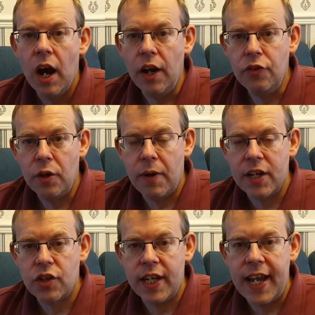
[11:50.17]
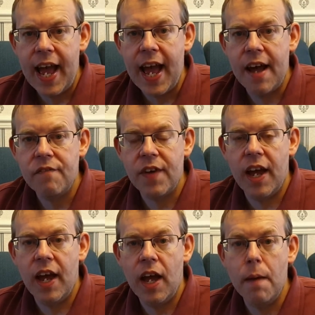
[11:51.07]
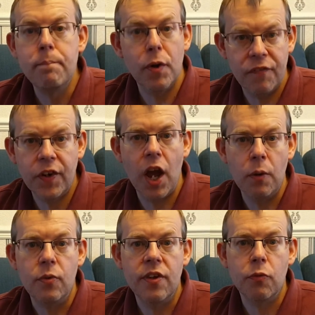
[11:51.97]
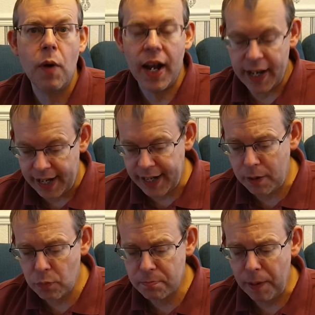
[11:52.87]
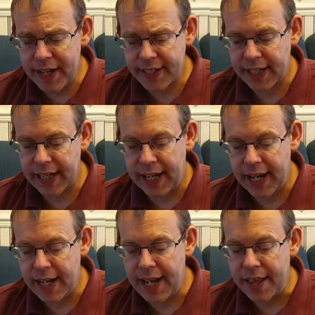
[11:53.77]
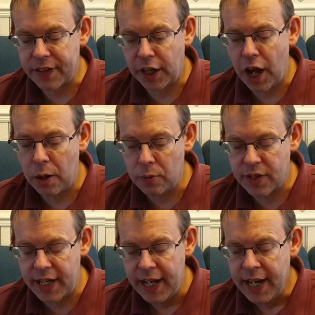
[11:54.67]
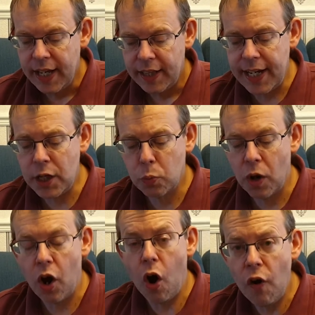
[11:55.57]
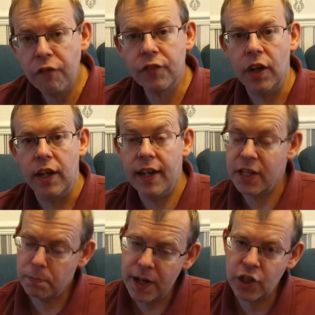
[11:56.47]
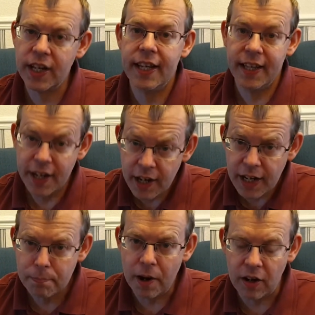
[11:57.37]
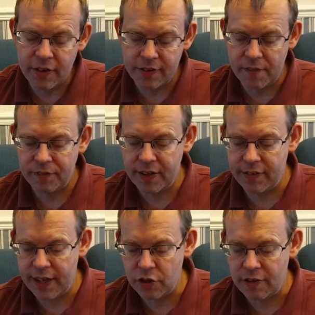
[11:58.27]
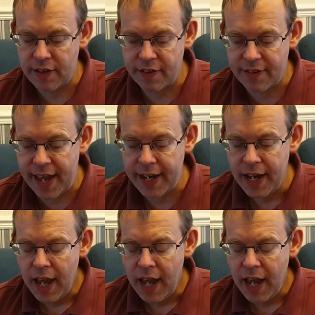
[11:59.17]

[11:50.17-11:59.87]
I do actually have a buff coat as well. And it was basically a leather coat. And these were often, especially in the early part of the 17th century, as I said,